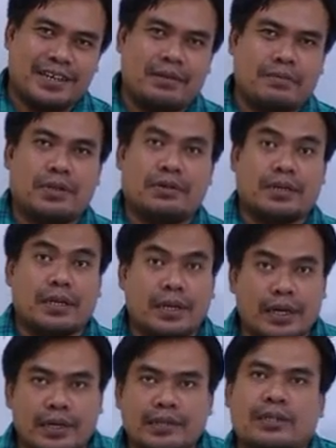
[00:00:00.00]
but you can
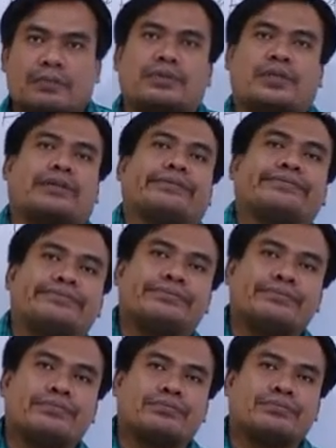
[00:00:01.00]
hit something.
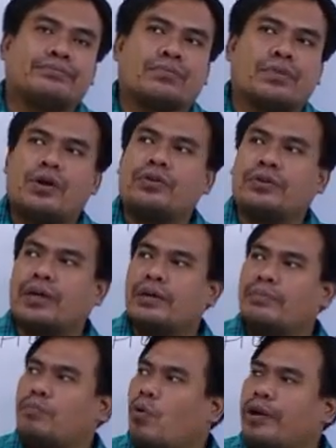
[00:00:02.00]
Or you
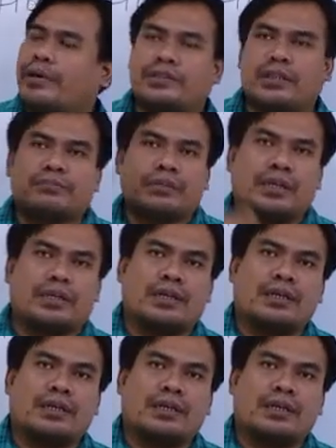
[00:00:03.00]
can point something.